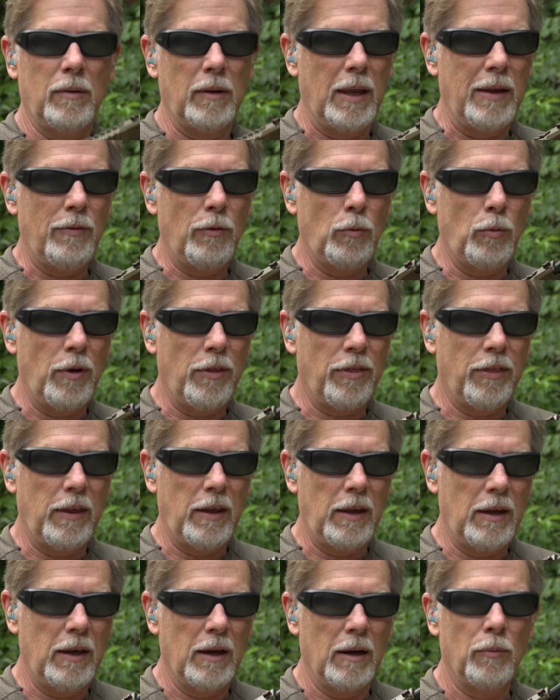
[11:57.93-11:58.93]
Even with
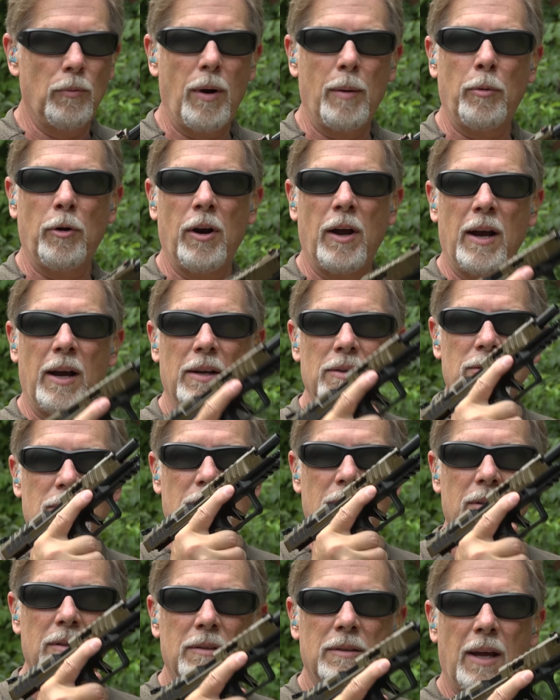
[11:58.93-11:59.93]
the rubberized
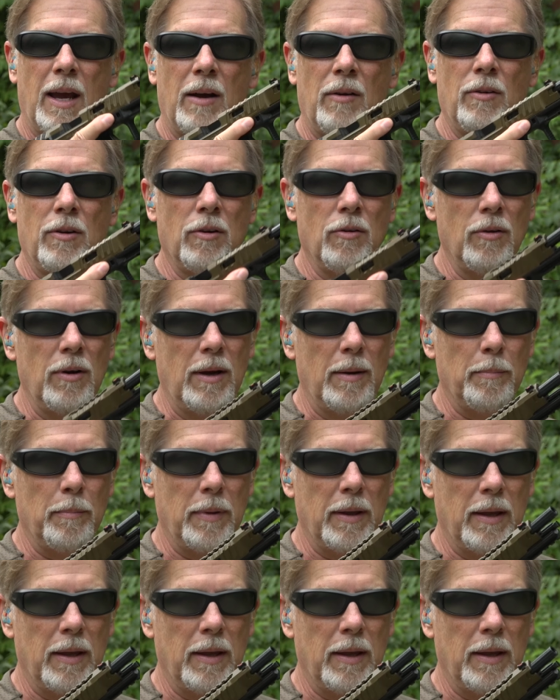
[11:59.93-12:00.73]
Talon grip,